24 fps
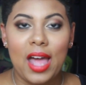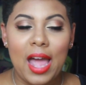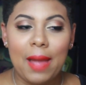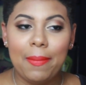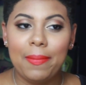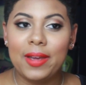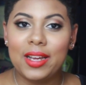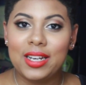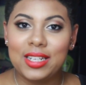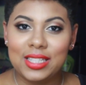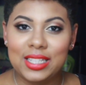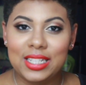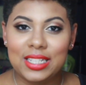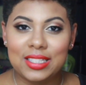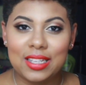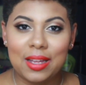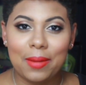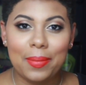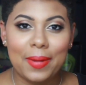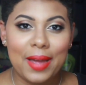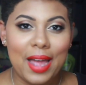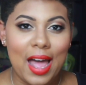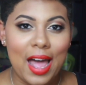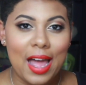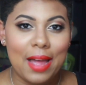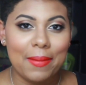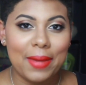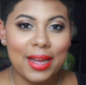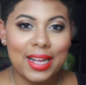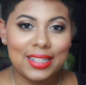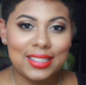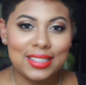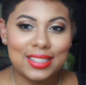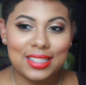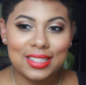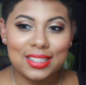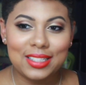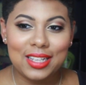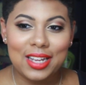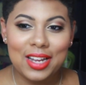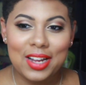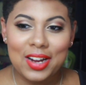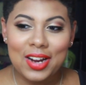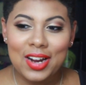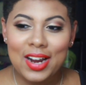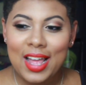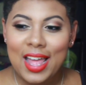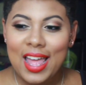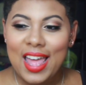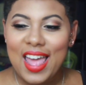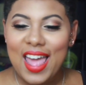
I picked these up at IMATS this year,